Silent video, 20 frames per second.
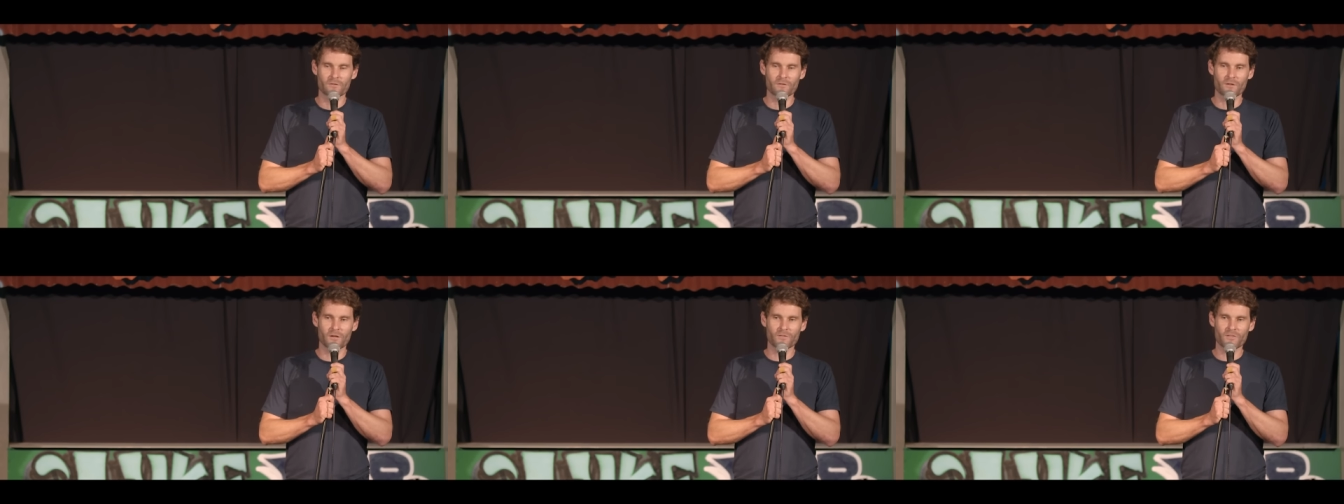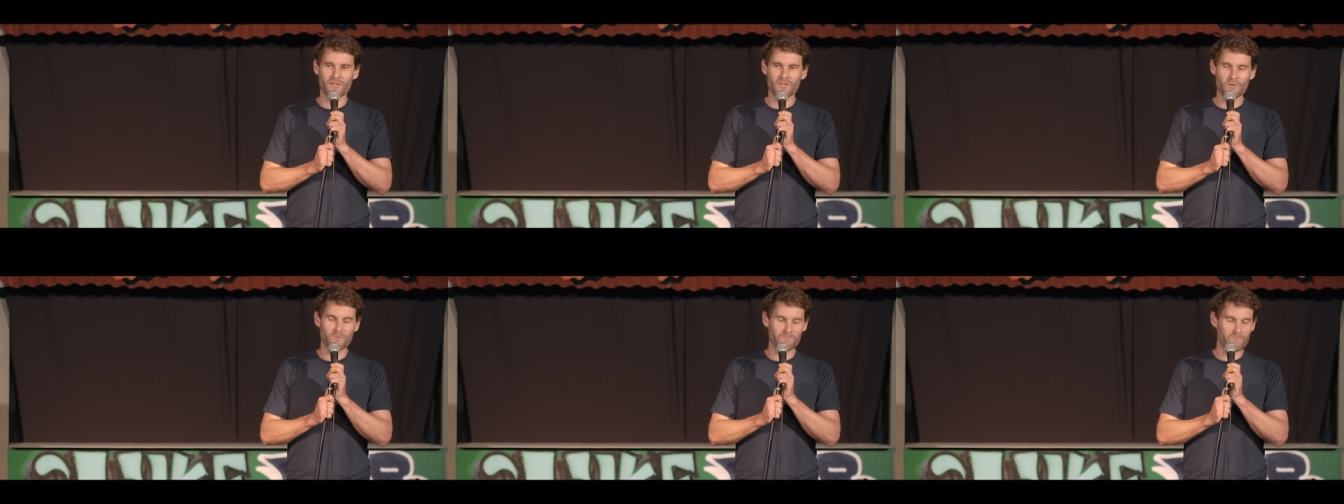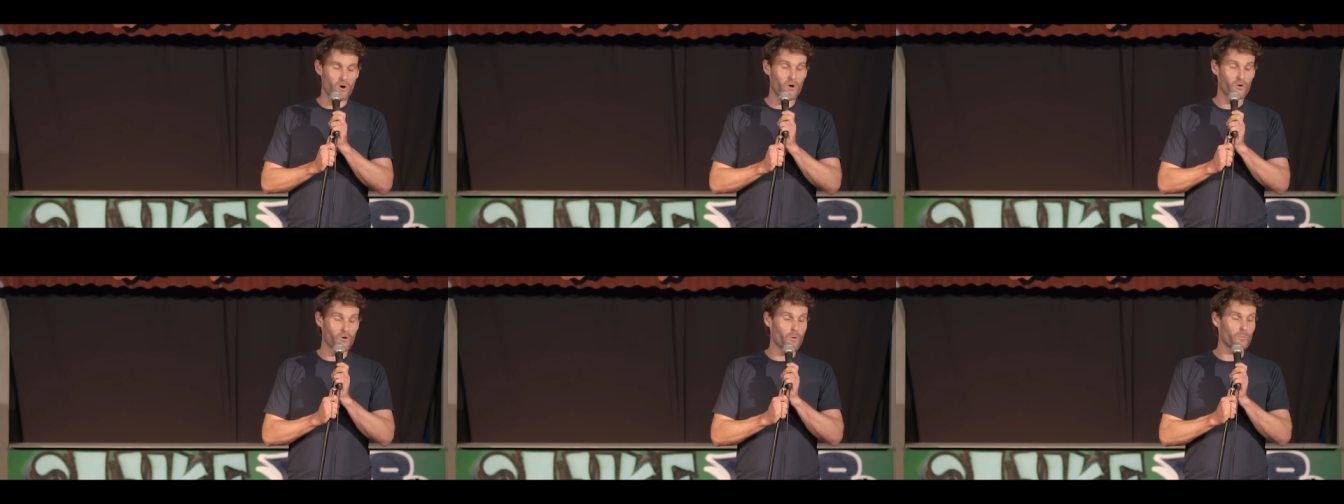I think you'll
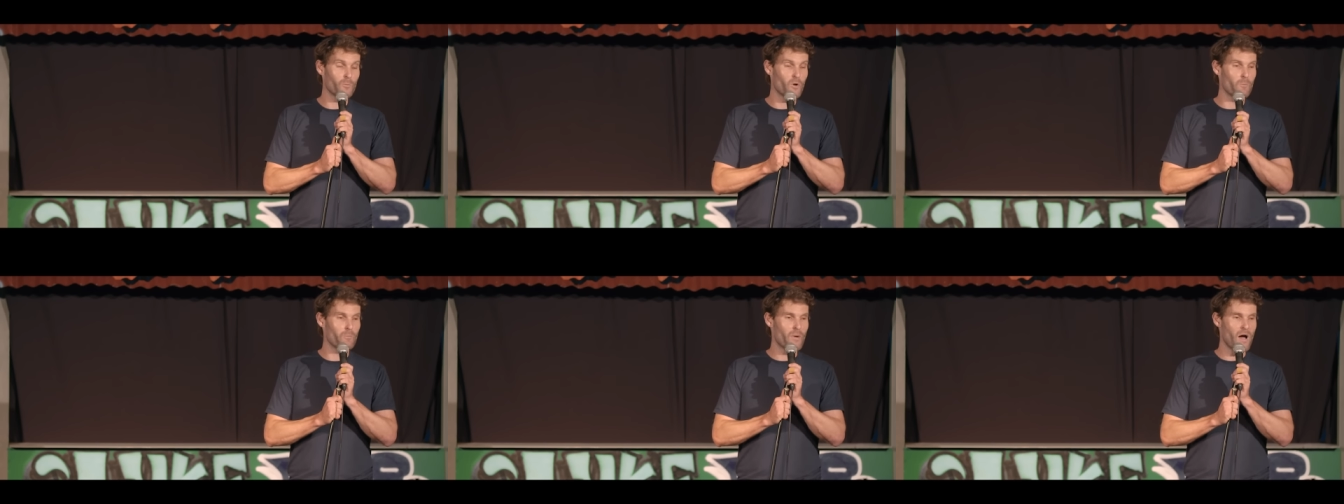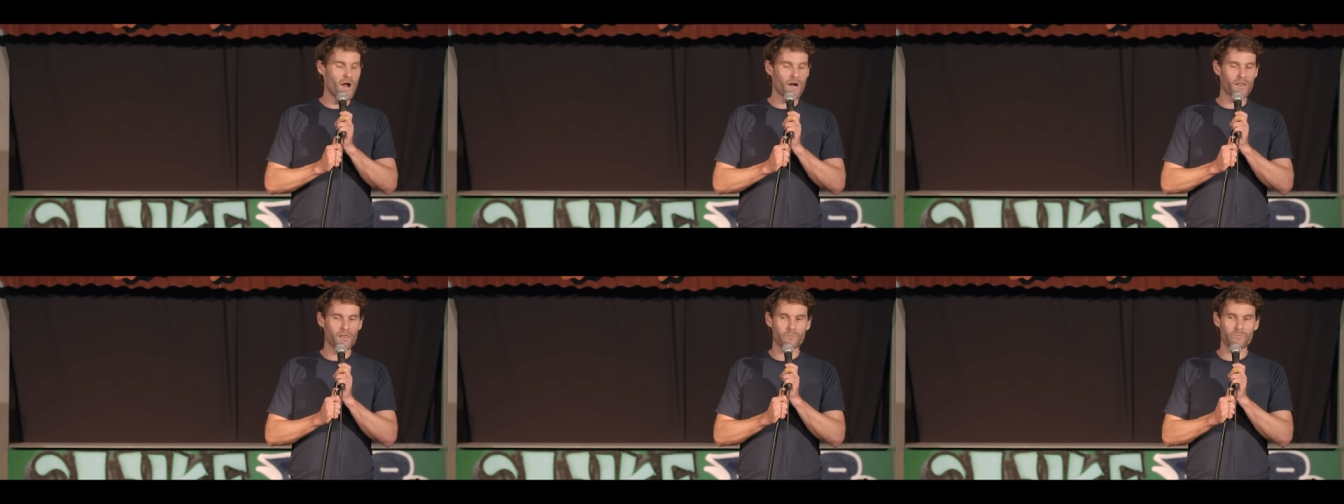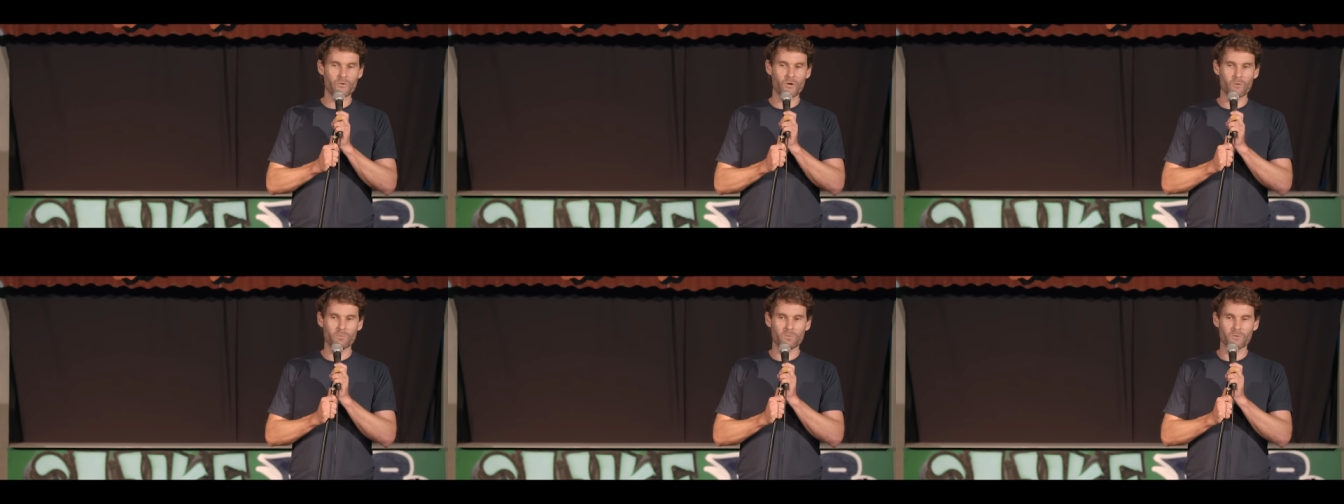find I'm not part of the
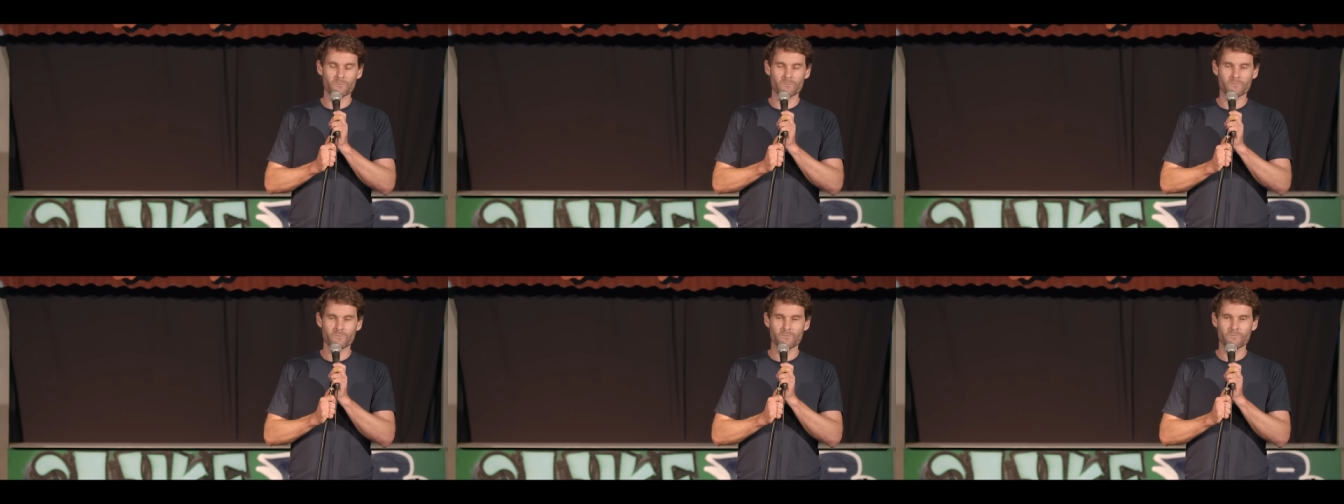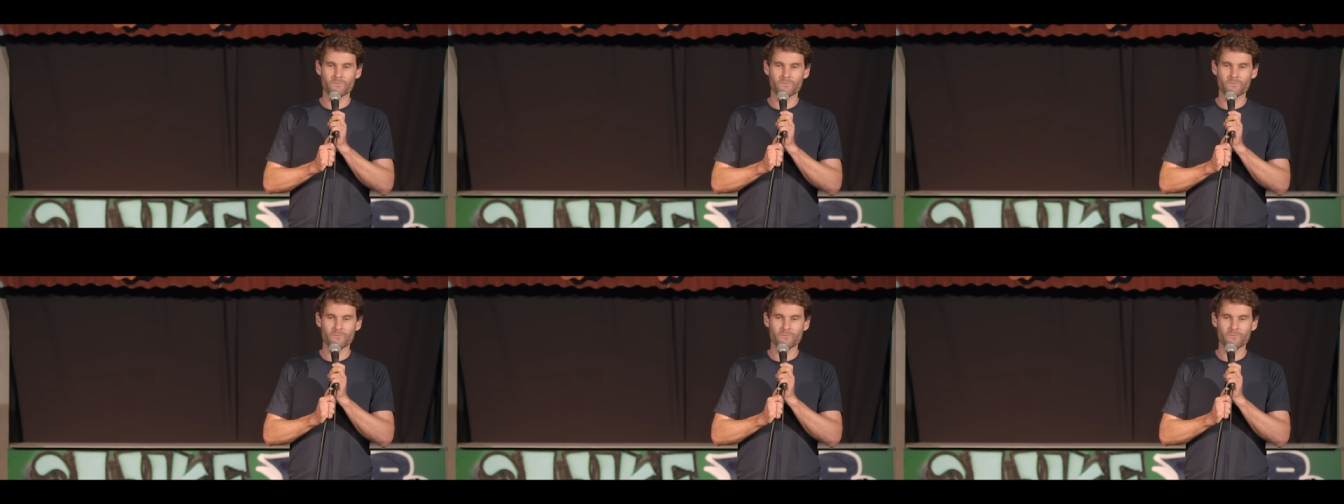problem.